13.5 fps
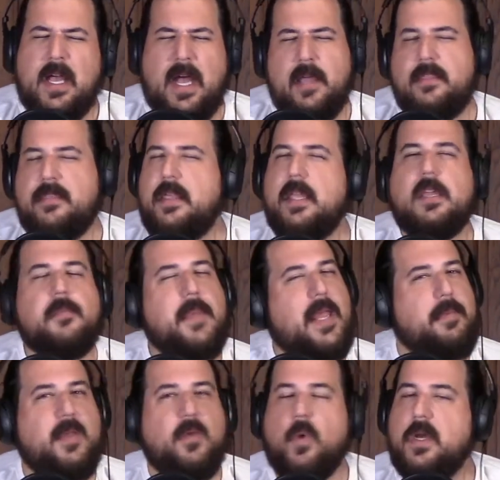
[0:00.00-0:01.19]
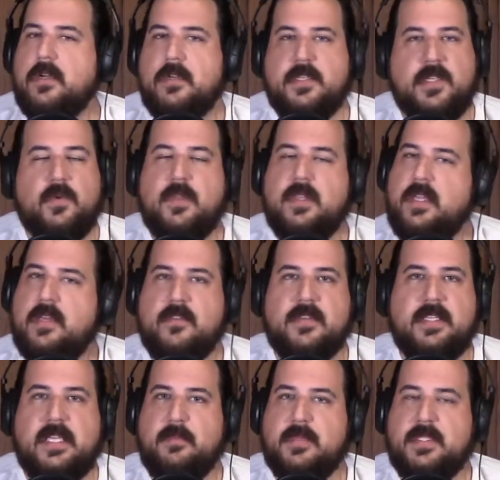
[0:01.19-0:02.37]
I think maybe one or two of the other
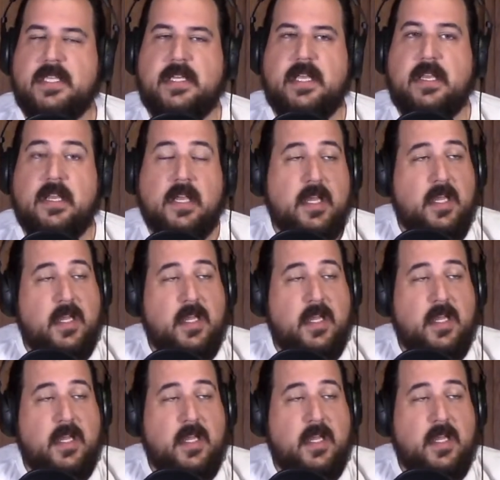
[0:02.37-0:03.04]
teams did it.